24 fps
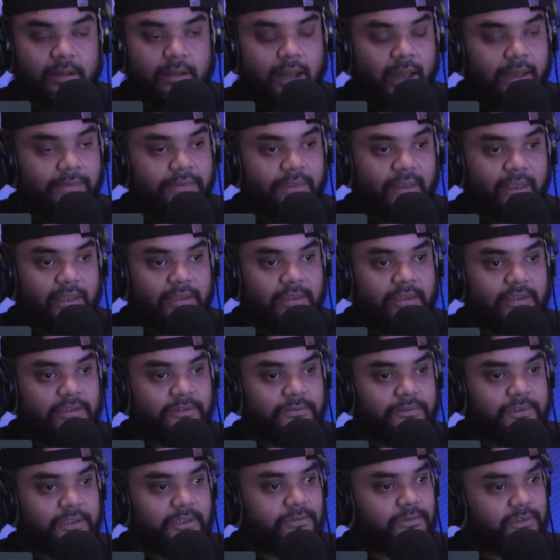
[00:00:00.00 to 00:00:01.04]
think
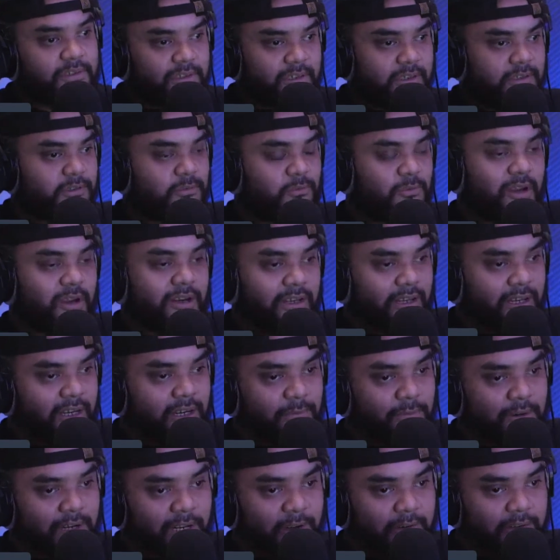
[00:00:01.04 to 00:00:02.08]
there was this one year
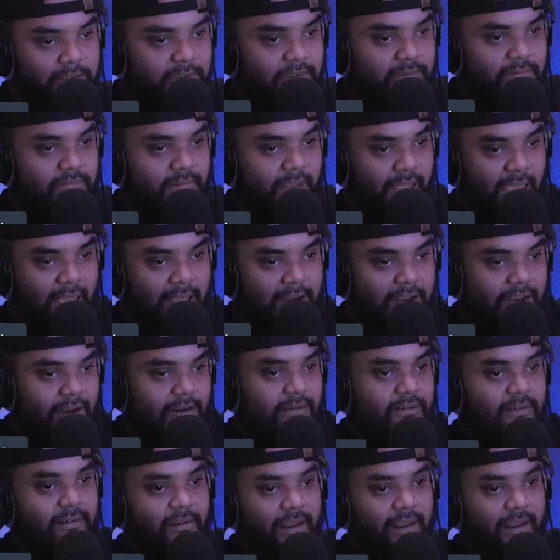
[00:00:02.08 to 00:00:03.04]
when he had